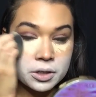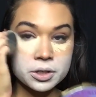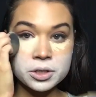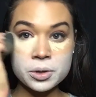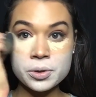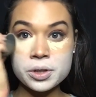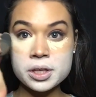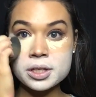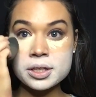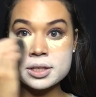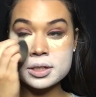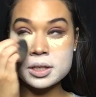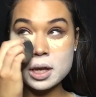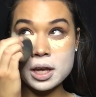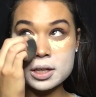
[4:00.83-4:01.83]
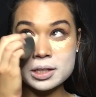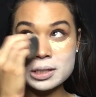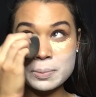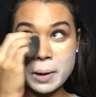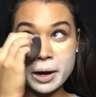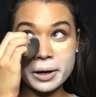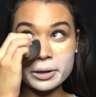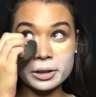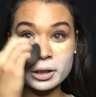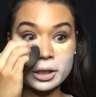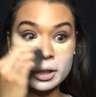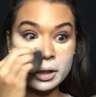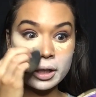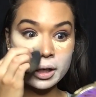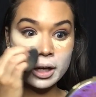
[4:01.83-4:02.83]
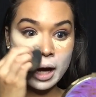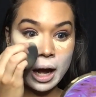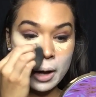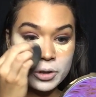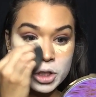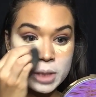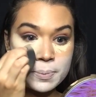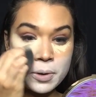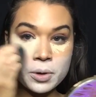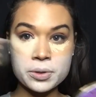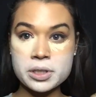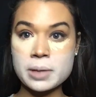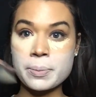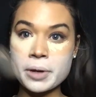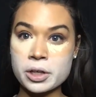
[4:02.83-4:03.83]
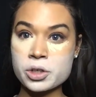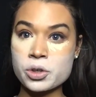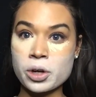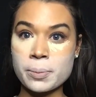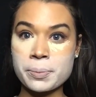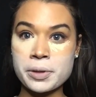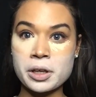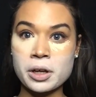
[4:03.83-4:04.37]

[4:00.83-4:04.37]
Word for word: So this inspired look, I'll just post the picture up